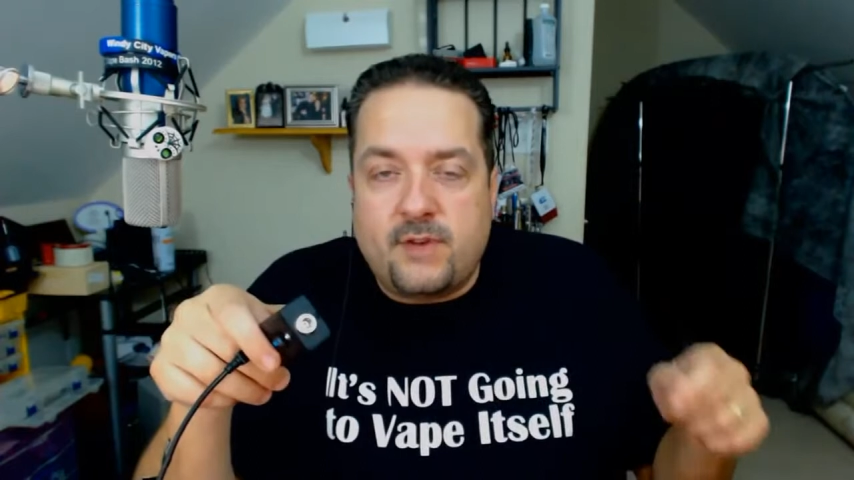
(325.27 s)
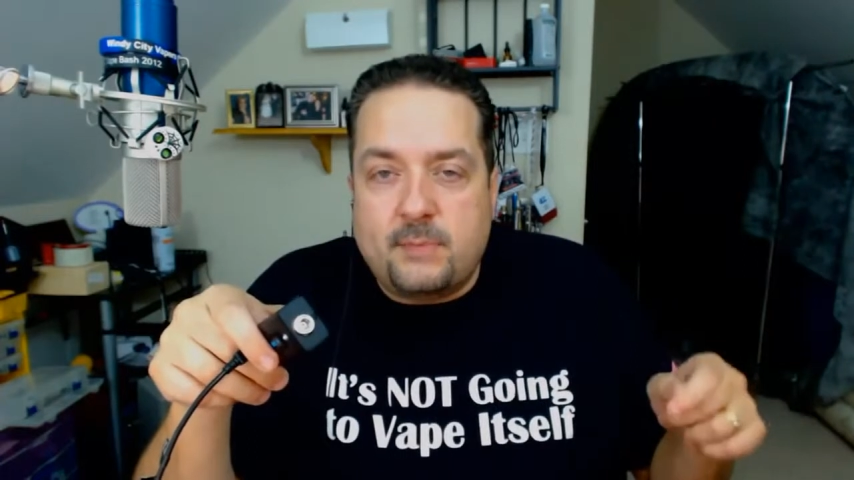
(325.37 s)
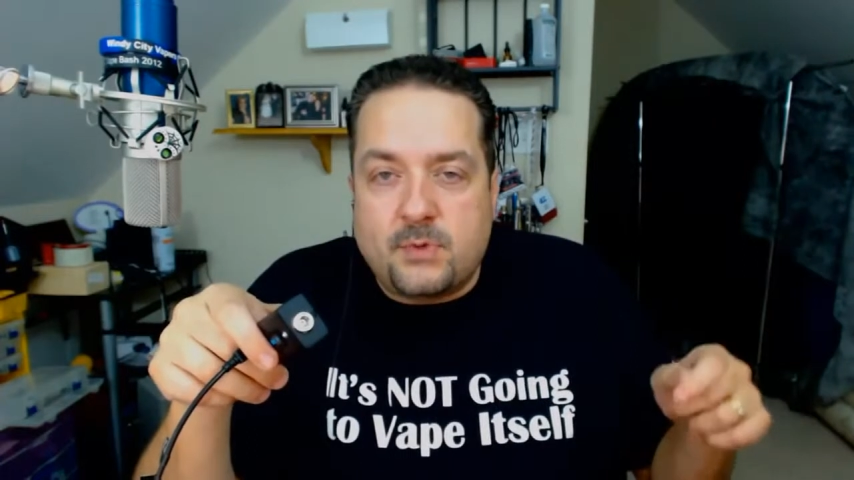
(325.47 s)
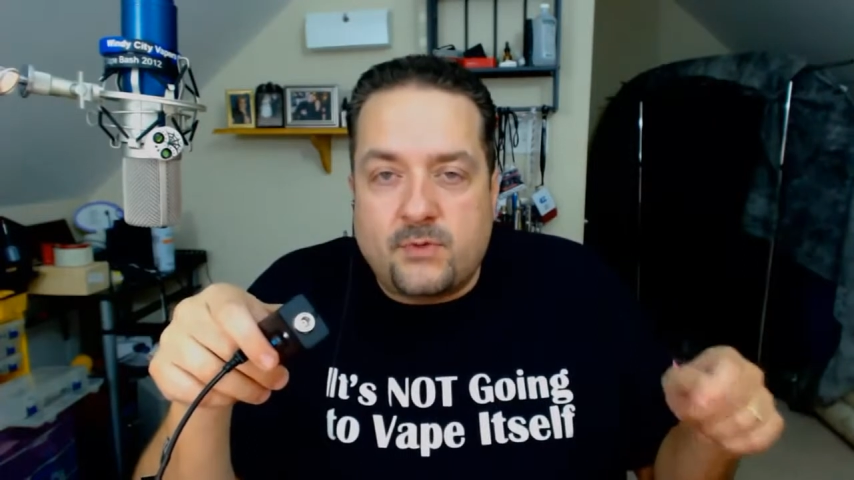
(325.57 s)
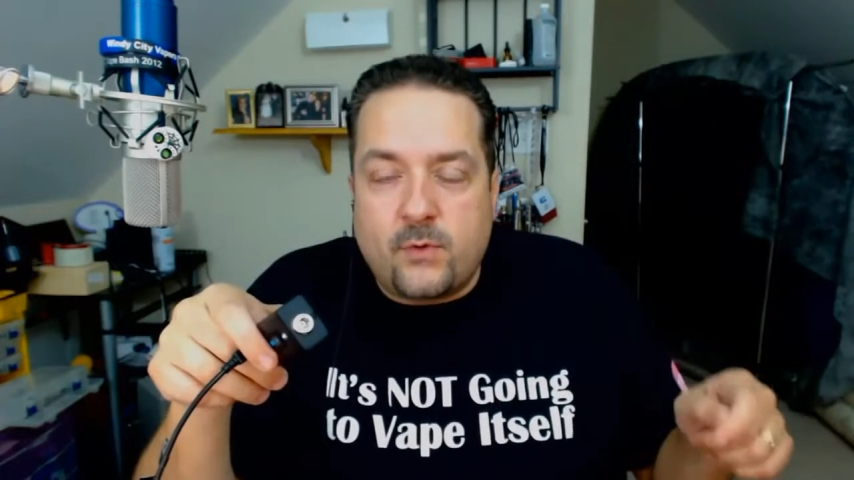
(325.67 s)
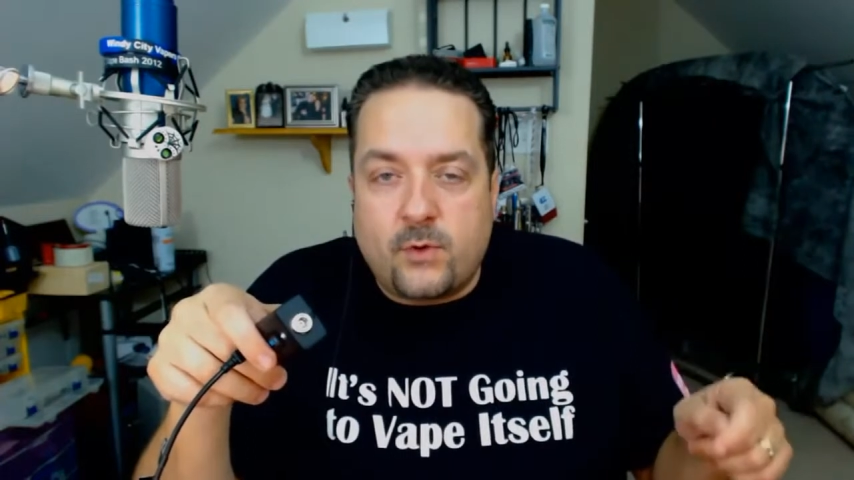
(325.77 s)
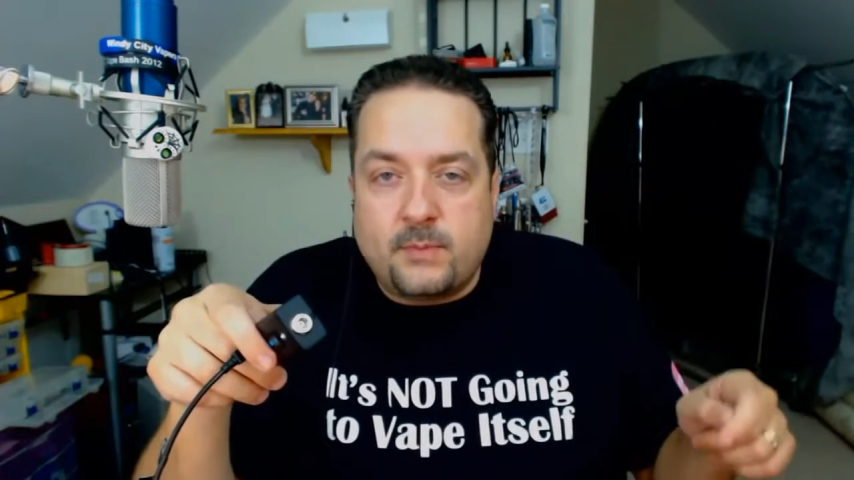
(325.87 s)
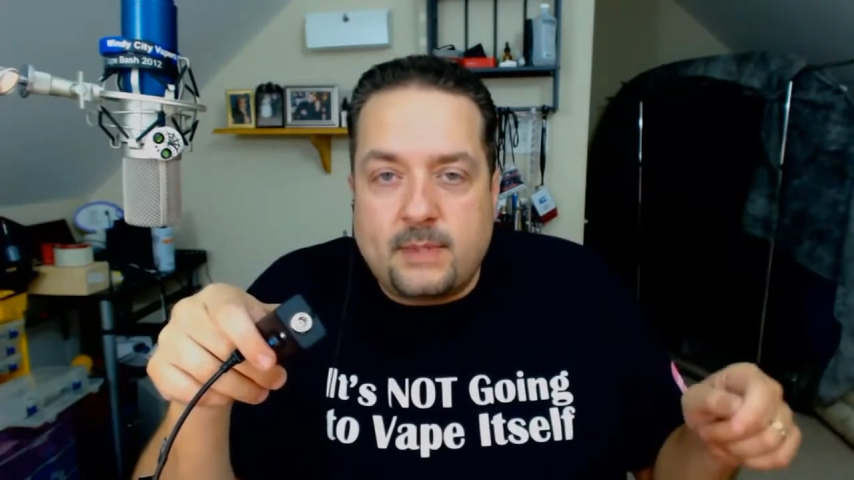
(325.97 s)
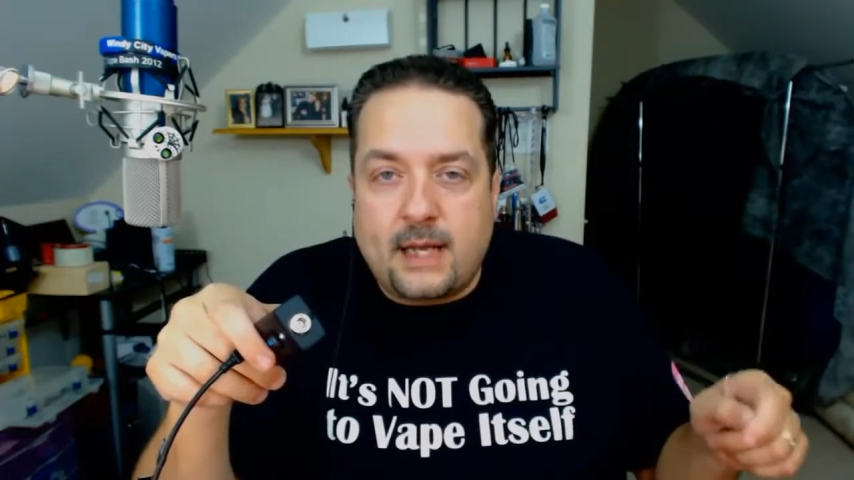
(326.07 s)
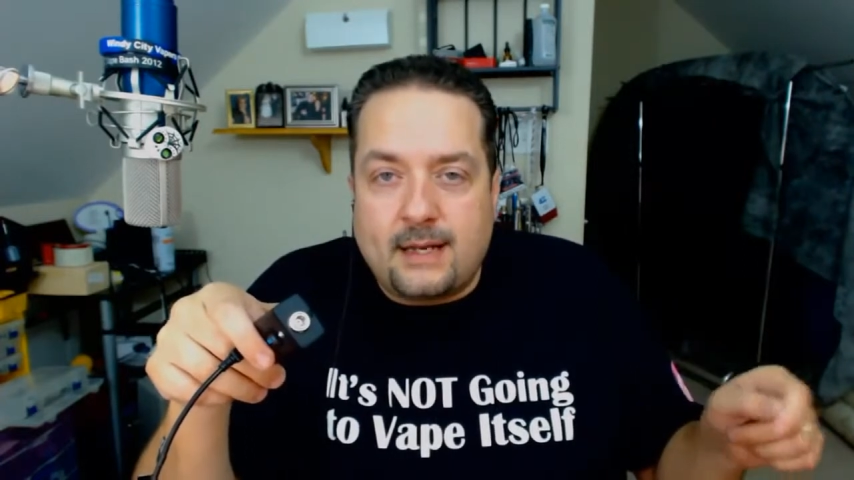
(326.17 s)

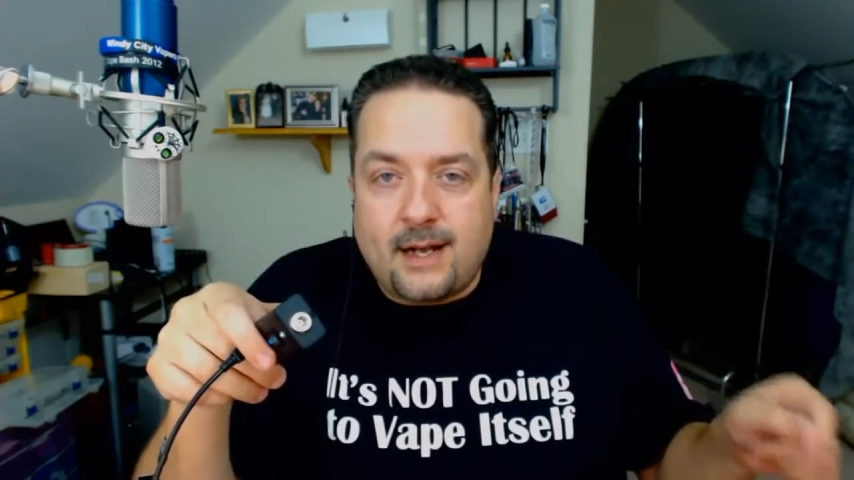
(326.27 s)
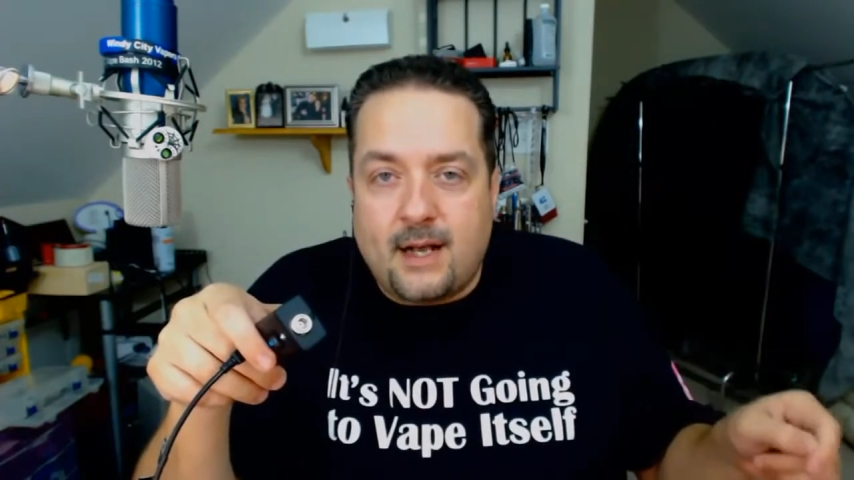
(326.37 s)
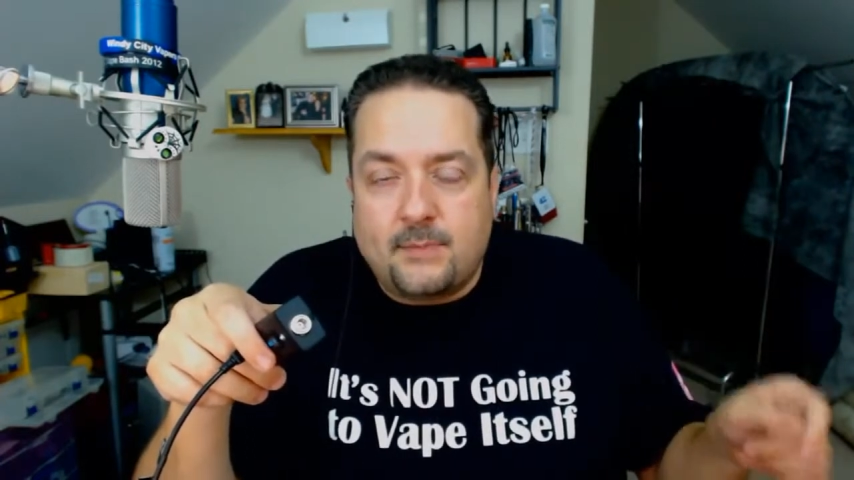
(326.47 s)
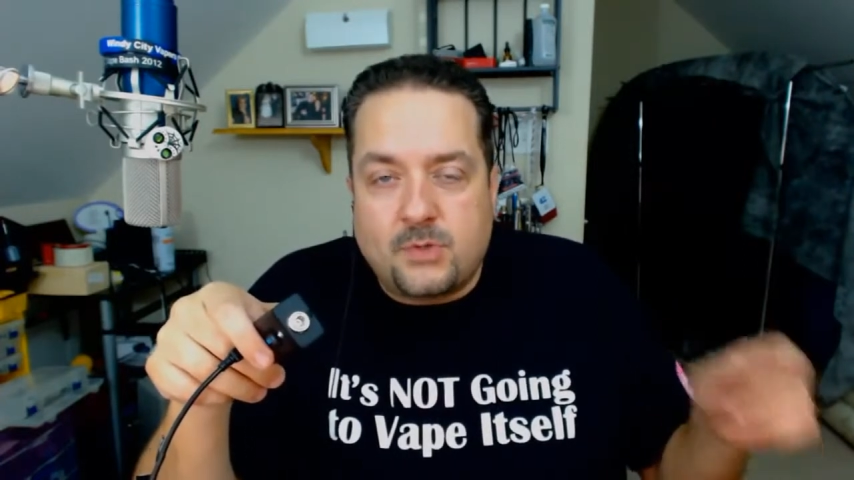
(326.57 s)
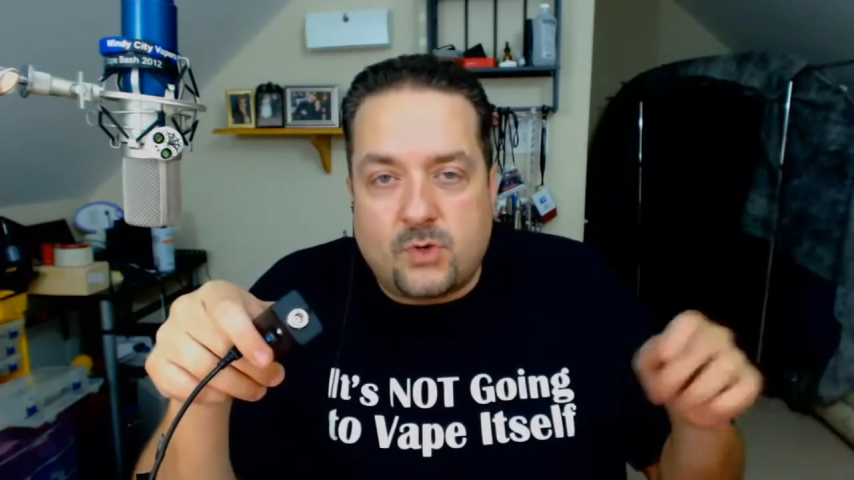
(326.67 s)
vaporsforum.com,